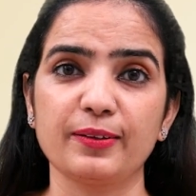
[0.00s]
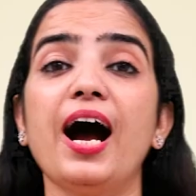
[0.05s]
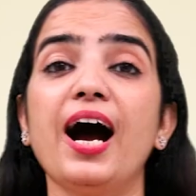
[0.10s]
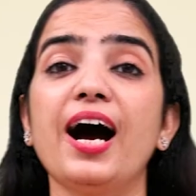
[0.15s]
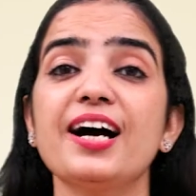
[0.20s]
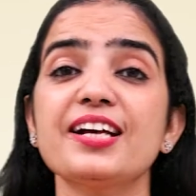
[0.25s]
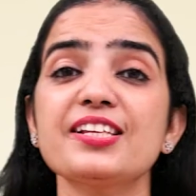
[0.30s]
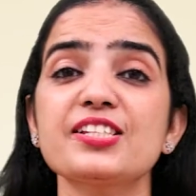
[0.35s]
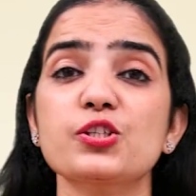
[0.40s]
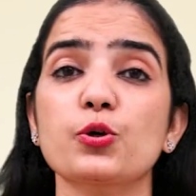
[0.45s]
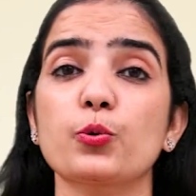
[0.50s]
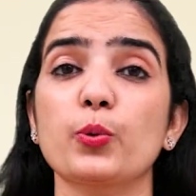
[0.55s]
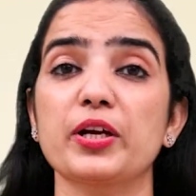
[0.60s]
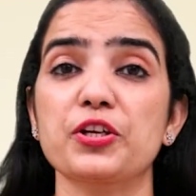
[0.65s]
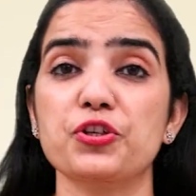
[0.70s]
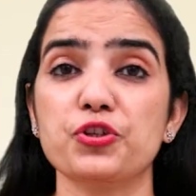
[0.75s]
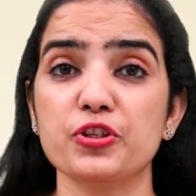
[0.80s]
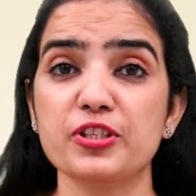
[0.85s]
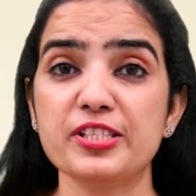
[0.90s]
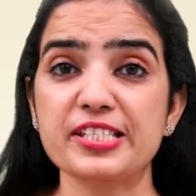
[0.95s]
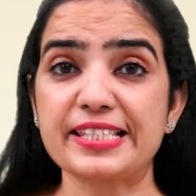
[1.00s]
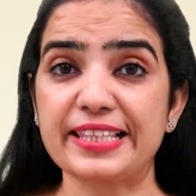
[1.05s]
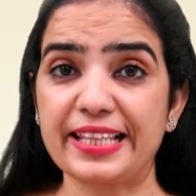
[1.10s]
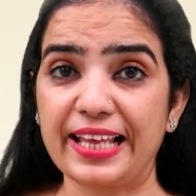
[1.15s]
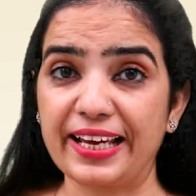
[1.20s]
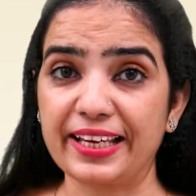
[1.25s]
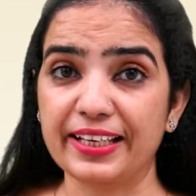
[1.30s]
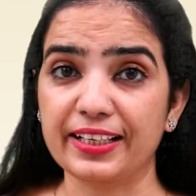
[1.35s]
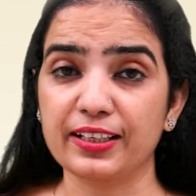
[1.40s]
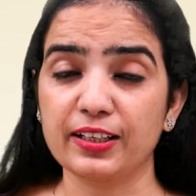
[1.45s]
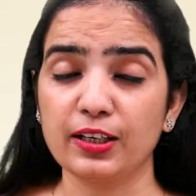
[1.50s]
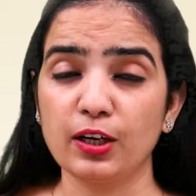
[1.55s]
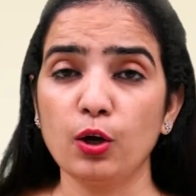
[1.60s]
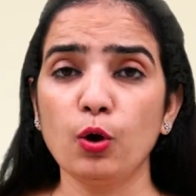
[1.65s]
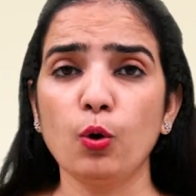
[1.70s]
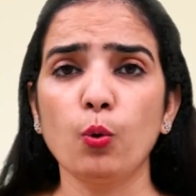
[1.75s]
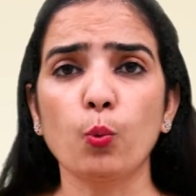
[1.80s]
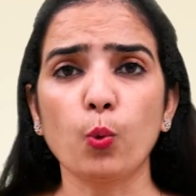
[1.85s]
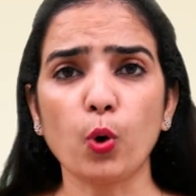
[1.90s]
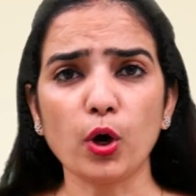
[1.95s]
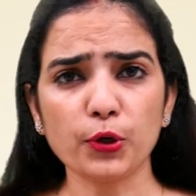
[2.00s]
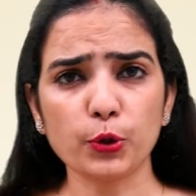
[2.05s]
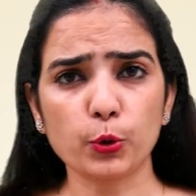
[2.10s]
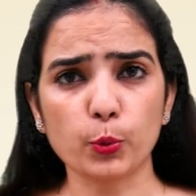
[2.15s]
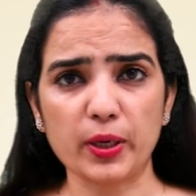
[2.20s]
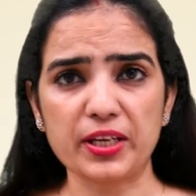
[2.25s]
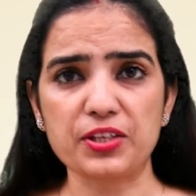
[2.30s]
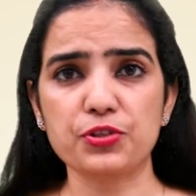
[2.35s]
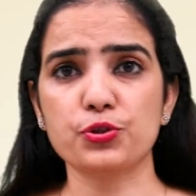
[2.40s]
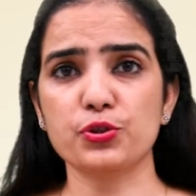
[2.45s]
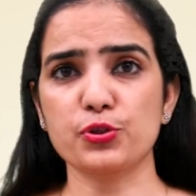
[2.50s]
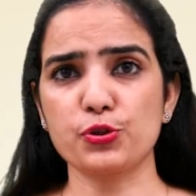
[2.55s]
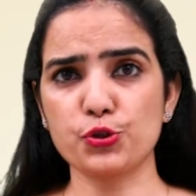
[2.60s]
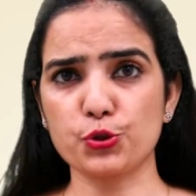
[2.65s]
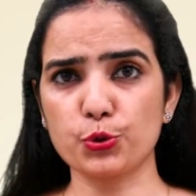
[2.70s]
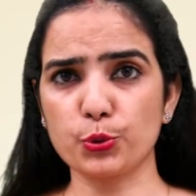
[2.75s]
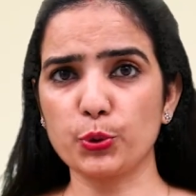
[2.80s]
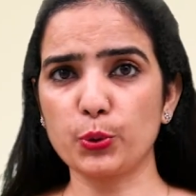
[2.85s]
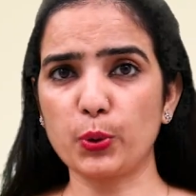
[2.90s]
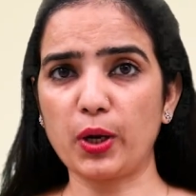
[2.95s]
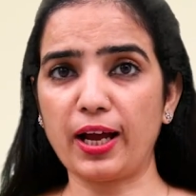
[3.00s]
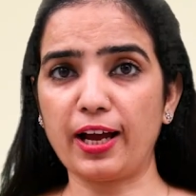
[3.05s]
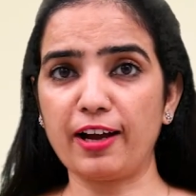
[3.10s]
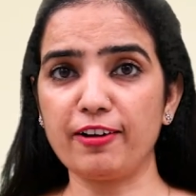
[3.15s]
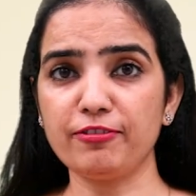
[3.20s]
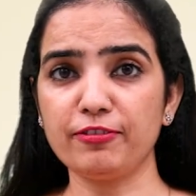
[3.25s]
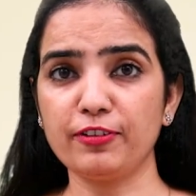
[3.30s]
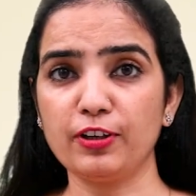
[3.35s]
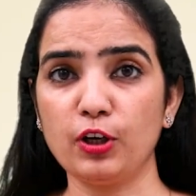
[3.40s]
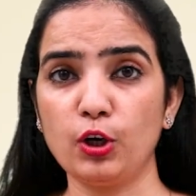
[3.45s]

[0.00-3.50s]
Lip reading: Ask questions like, what questions do you have?